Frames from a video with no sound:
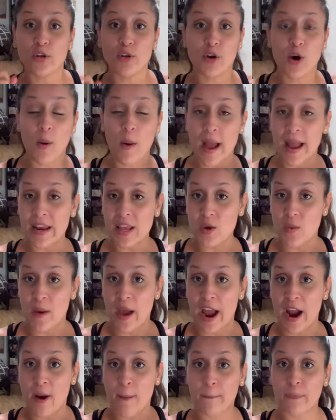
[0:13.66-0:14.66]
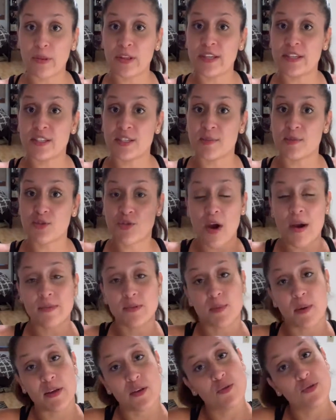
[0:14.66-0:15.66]
you go anywhere, please subscribe
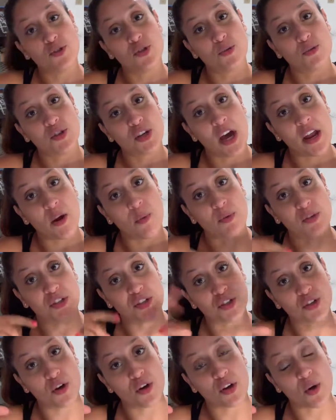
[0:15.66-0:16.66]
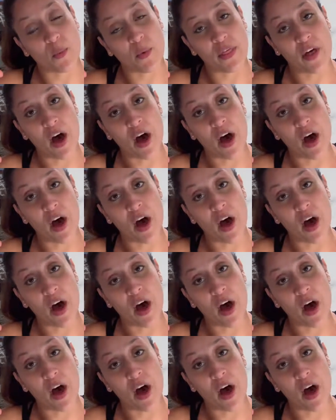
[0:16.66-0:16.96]
to my YouTube channel, which is Cooking with